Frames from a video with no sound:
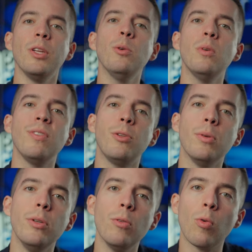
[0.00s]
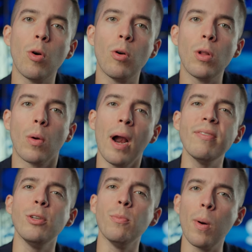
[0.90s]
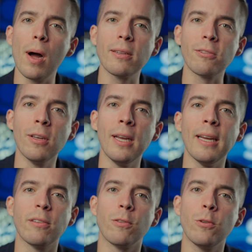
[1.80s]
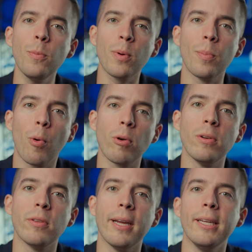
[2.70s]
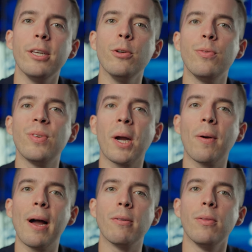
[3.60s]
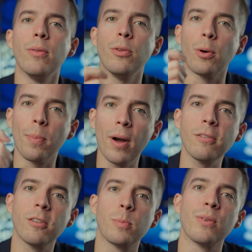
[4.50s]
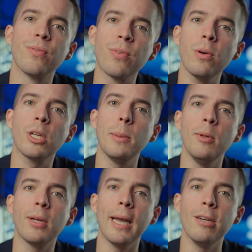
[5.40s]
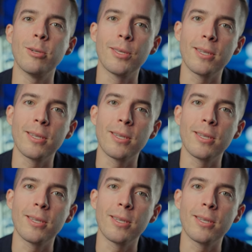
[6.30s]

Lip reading: When you move into a new role or have a new boss, it's super important that you figure out your boss's preferred communication